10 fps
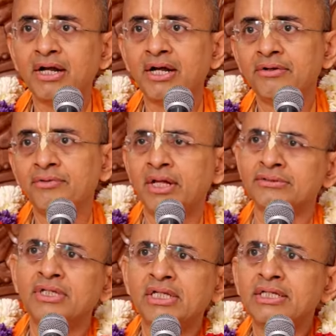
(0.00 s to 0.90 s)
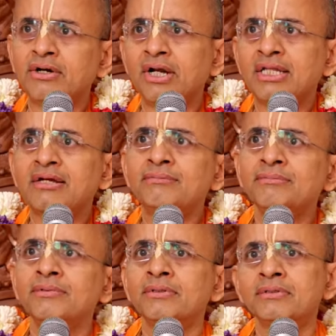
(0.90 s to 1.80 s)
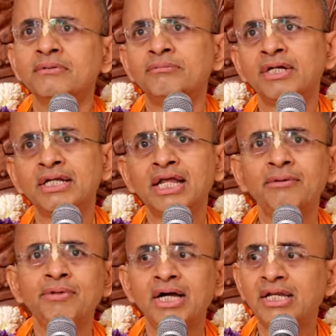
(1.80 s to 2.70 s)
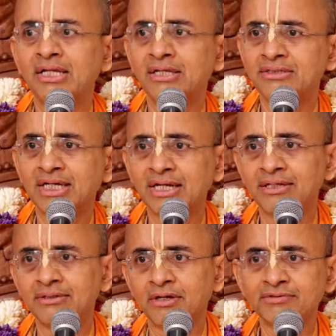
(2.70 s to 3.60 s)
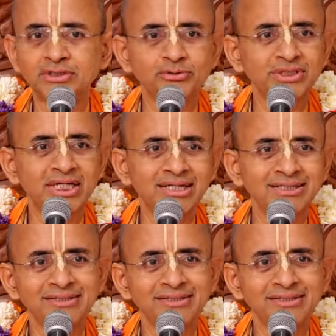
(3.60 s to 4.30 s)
actually, he called them by a name Harijan or Vishnu Jan.